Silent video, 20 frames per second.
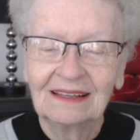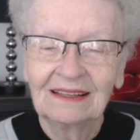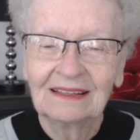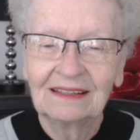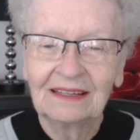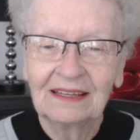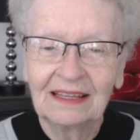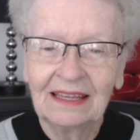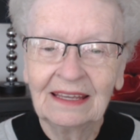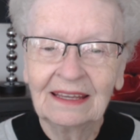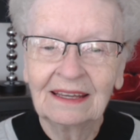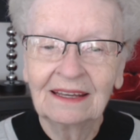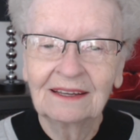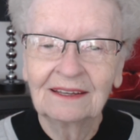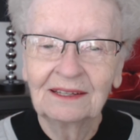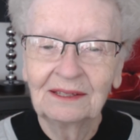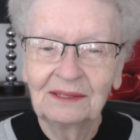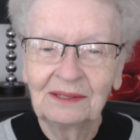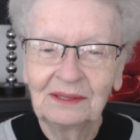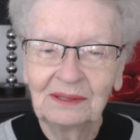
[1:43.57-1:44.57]
link
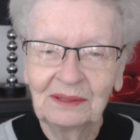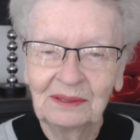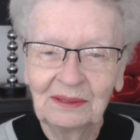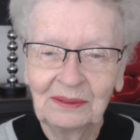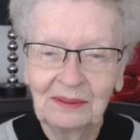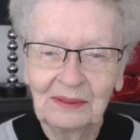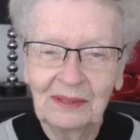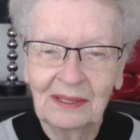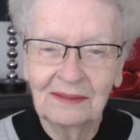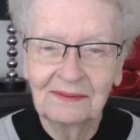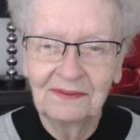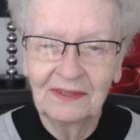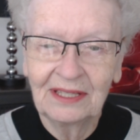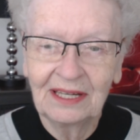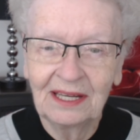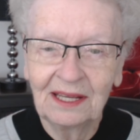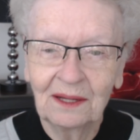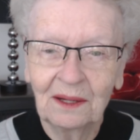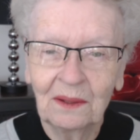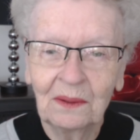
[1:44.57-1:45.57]
to a
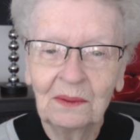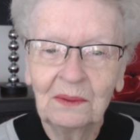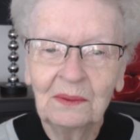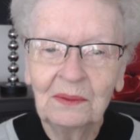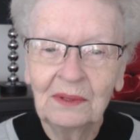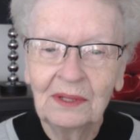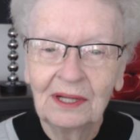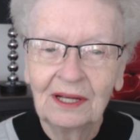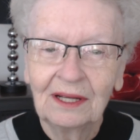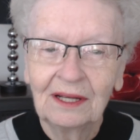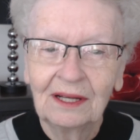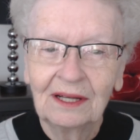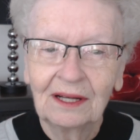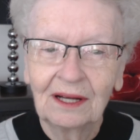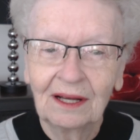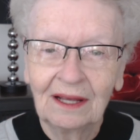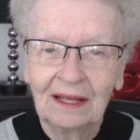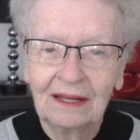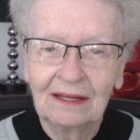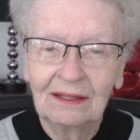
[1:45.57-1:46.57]
video,
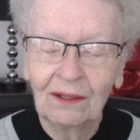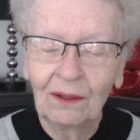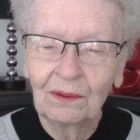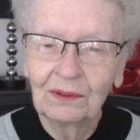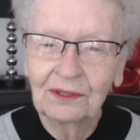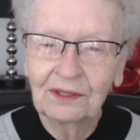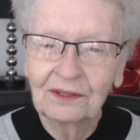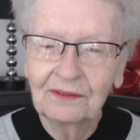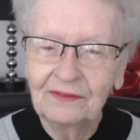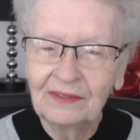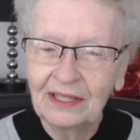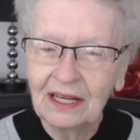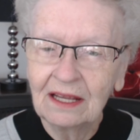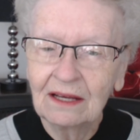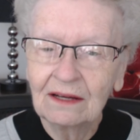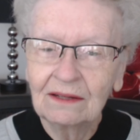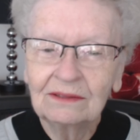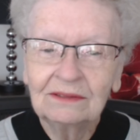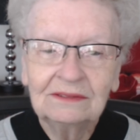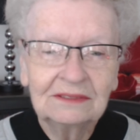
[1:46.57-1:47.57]
an older
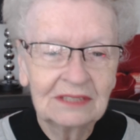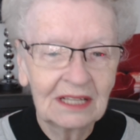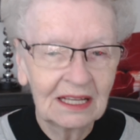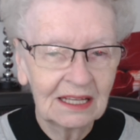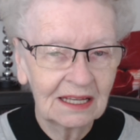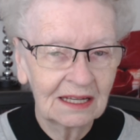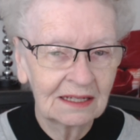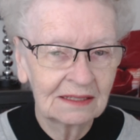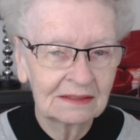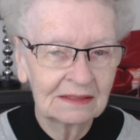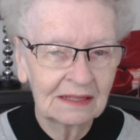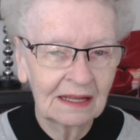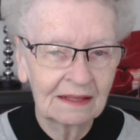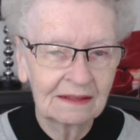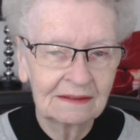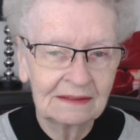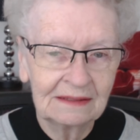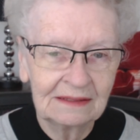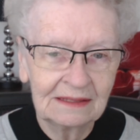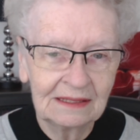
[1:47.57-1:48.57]
video. Uh,
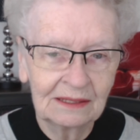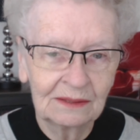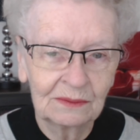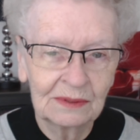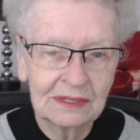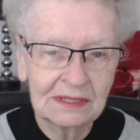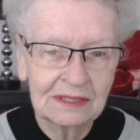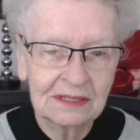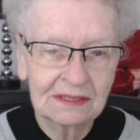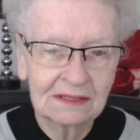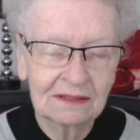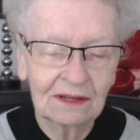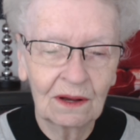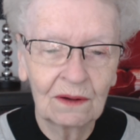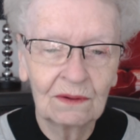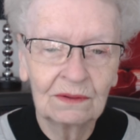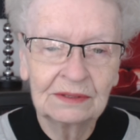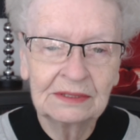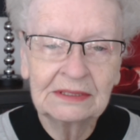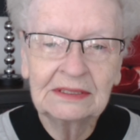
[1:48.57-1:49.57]
it was
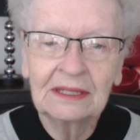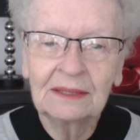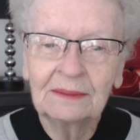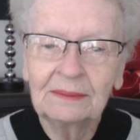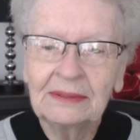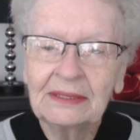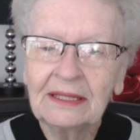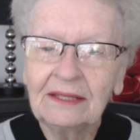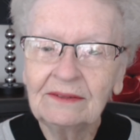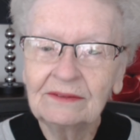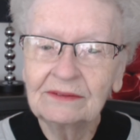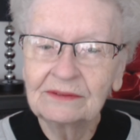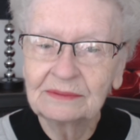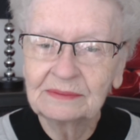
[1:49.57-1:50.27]
Conan, I believe.